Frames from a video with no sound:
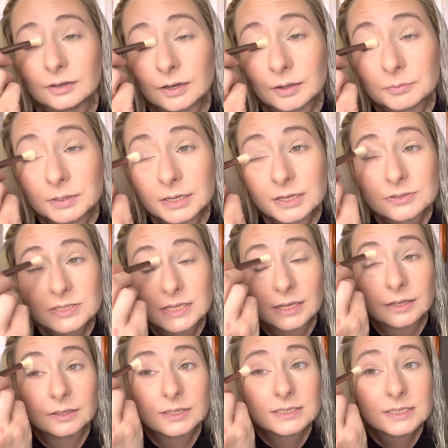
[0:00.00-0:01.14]
I'm going to use it.
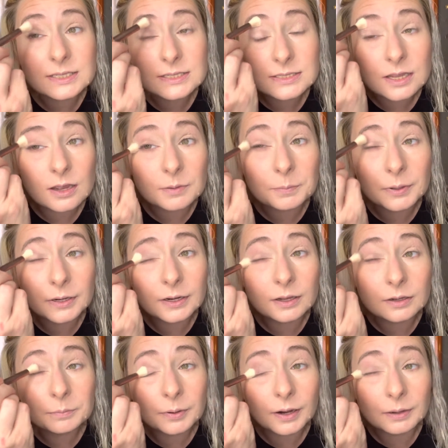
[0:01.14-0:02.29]
And this is a pretty
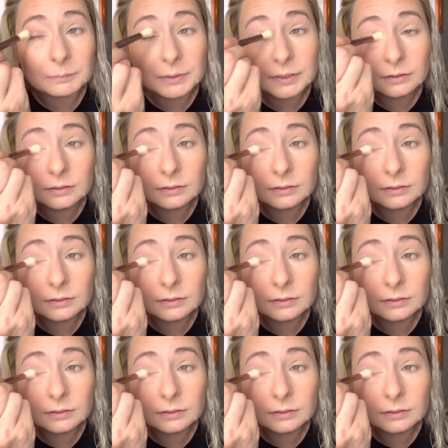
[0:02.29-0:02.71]
good primer.